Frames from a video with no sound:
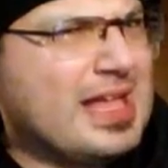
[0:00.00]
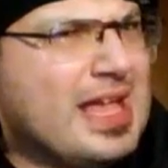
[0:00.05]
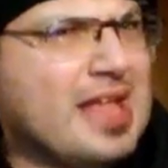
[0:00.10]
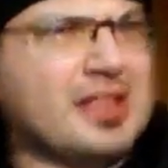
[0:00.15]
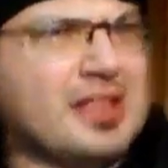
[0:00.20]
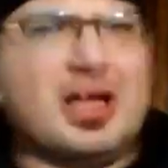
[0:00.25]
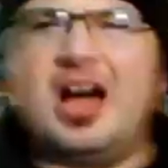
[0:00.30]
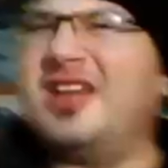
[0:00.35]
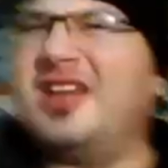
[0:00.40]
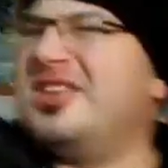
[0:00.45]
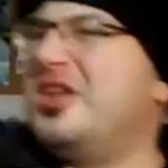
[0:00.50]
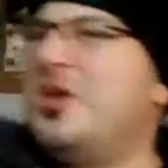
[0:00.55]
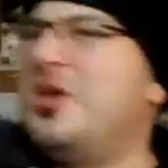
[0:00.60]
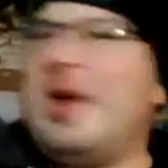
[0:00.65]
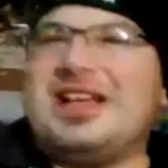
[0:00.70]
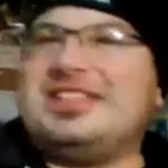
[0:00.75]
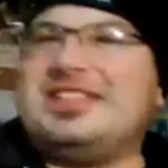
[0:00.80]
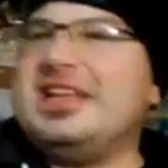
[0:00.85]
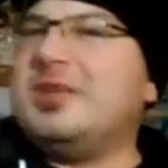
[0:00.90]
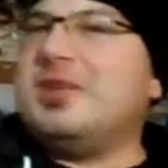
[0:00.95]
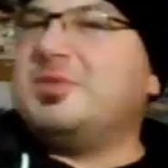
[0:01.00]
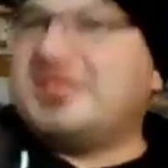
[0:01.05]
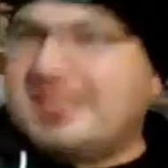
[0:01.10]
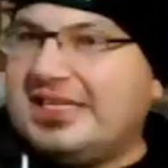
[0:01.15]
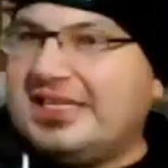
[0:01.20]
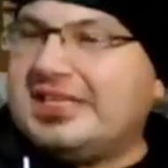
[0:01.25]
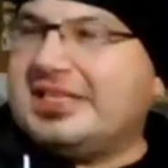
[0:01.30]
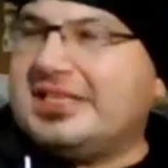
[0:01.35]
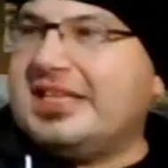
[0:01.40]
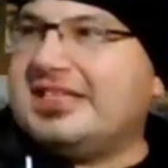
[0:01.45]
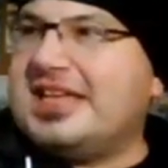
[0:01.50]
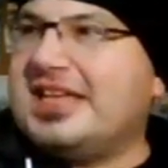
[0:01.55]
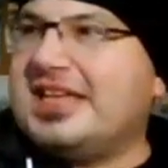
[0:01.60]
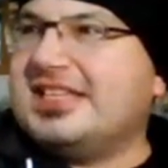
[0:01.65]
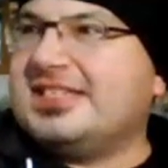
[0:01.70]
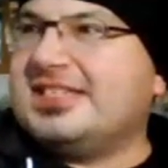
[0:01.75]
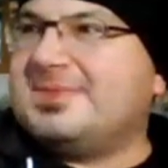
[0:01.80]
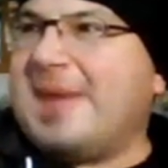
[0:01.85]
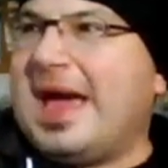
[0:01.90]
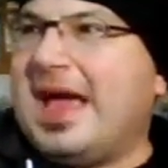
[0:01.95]
at again? Oh, no, I said it was this
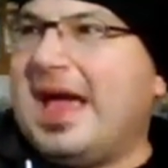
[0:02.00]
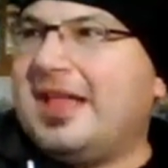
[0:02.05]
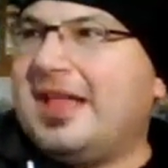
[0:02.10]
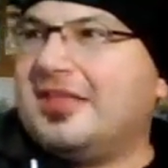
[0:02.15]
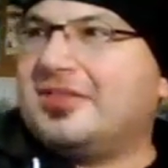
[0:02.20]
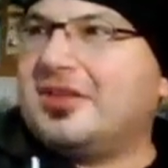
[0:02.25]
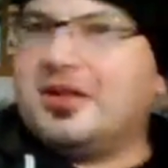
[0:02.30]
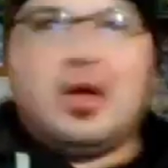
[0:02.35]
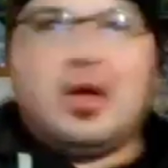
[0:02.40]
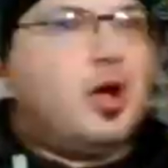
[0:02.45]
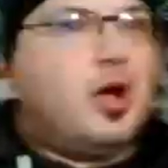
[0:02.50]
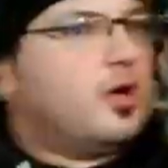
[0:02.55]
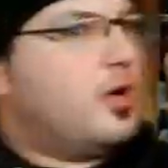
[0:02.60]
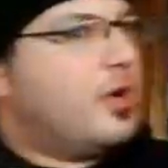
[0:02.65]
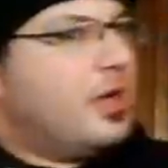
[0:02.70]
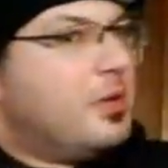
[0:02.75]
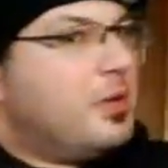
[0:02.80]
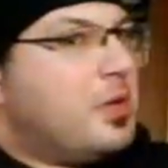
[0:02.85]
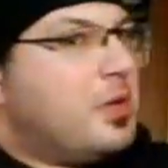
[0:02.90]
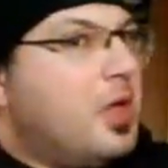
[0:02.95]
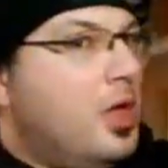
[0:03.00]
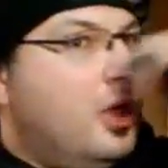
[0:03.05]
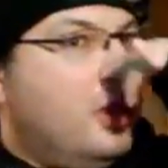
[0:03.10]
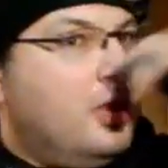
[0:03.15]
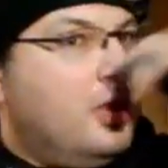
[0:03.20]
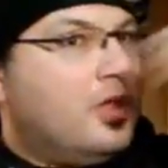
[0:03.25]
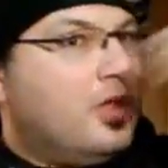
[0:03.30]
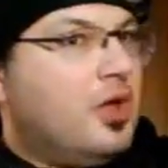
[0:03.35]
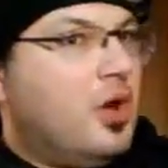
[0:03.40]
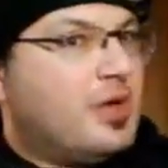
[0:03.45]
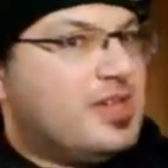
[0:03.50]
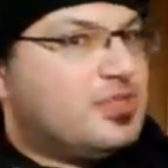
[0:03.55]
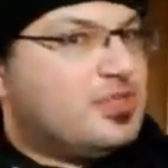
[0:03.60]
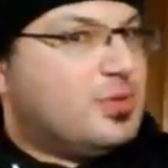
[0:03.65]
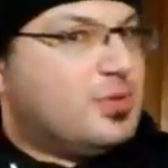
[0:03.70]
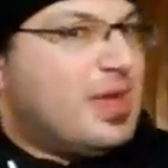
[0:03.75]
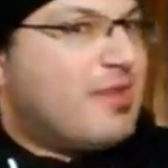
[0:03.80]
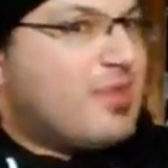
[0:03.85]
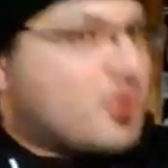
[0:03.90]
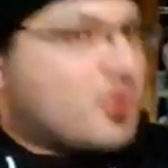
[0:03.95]
head is bad. It's like, okay,
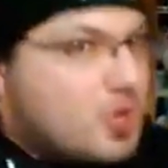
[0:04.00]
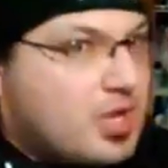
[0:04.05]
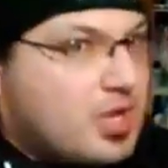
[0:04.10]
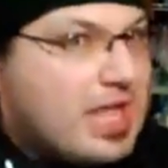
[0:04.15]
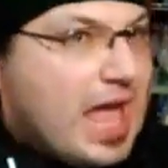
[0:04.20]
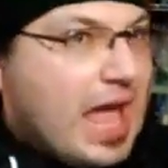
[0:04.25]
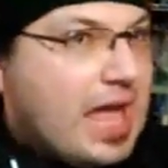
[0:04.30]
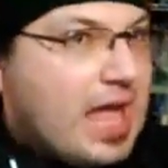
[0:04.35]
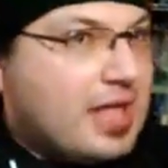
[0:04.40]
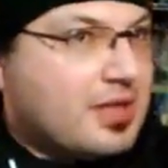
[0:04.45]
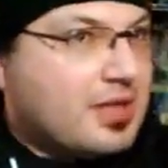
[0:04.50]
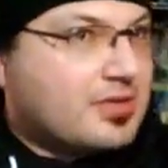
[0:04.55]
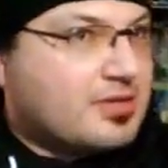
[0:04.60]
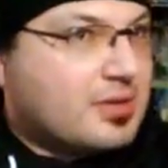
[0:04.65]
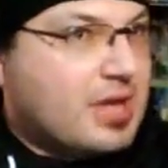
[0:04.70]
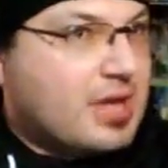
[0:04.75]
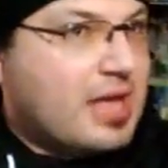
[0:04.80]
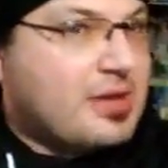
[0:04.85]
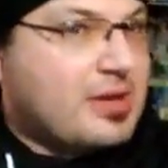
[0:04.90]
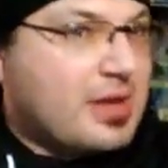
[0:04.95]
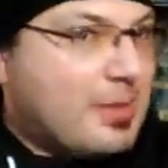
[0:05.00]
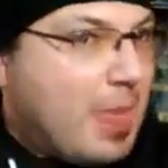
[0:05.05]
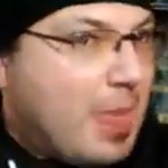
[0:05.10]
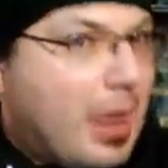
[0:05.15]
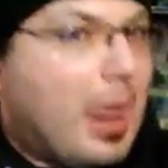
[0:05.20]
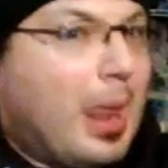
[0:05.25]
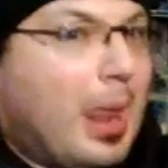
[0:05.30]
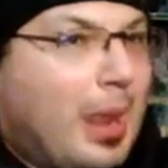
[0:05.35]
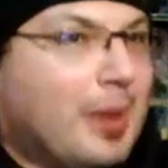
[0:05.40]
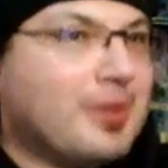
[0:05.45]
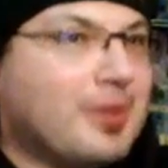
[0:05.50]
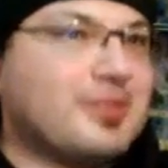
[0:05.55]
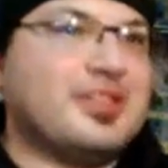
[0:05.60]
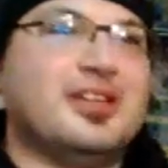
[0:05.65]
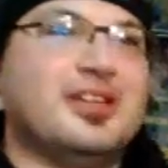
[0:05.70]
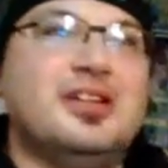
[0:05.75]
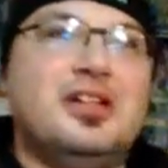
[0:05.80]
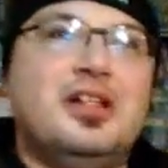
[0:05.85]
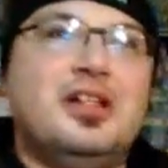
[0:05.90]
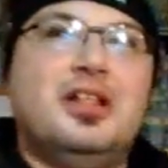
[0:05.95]
so you have a good head. So you have blah, blah, blah. It's
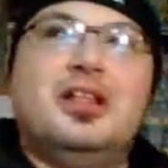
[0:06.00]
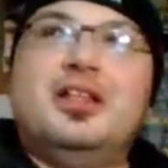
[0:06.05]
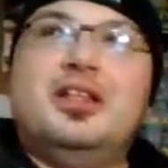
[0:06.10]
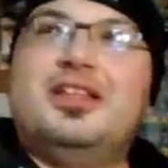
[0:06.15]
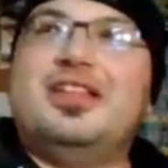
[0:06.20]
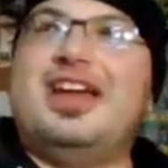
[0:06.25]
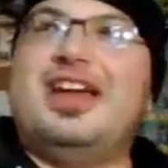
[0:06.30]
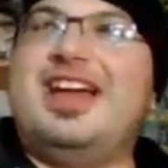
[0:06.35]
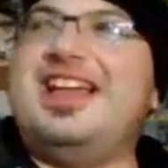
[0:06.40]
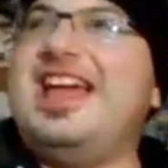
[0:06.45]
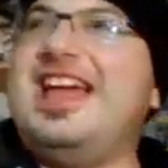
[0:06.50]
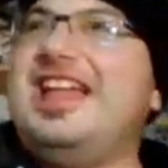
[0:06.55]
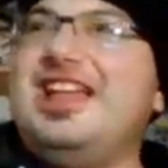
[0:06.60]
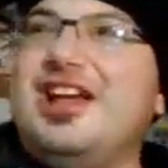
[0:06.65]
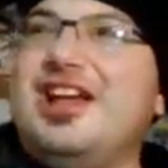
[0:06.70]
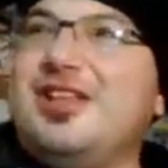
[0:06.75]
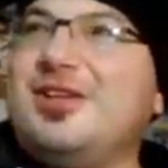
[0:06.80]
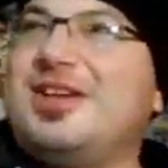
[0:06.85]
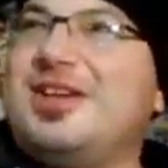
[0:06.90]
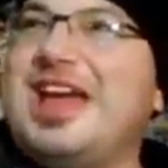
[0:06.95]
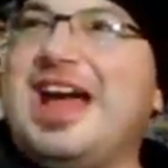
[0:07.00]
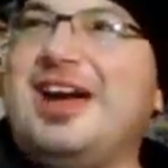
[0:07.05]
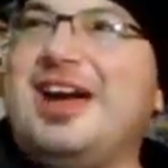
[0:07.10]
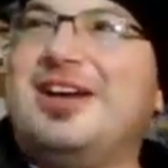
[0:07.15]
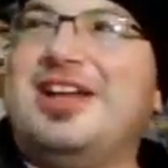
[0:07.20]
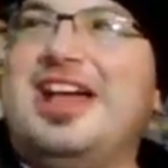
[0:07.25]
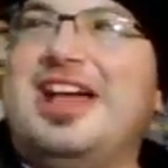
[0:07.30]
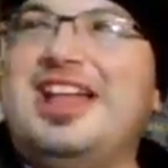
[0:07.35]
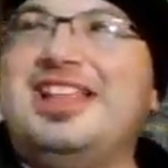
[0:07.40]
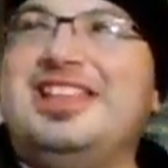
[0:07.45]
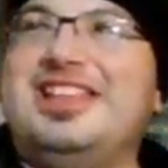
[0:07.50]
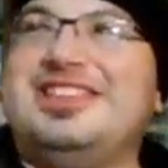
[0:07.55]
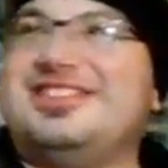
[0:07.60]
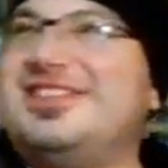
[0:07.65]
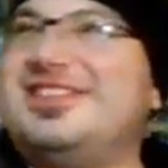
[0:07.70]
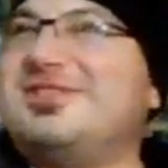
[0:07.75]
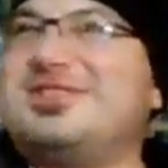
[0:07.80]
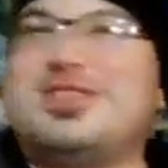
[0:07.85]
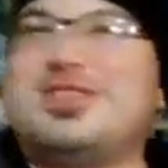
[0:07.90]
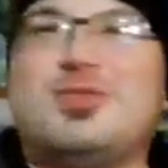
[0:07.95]
like, and the other character, and
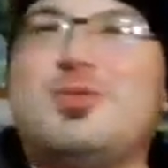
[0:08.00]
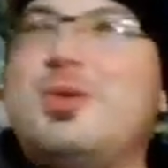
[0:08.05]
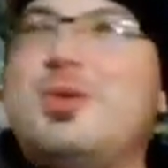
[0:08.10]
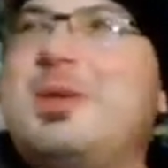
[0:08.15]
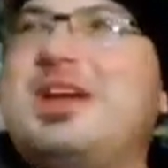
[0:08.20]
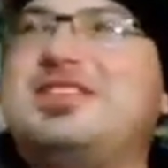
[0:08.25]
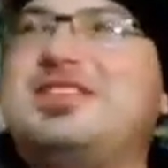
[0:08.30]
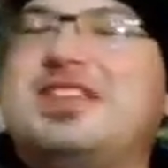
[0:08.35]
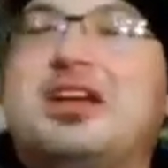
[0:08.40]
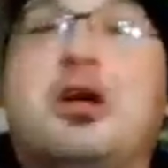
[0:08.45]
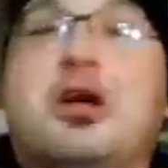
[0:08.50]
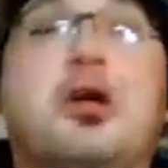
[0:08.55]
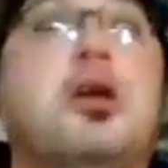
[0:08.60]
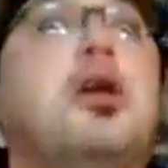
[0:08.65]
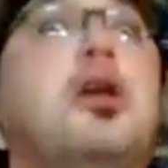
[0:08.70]
seriously, the roommate's like,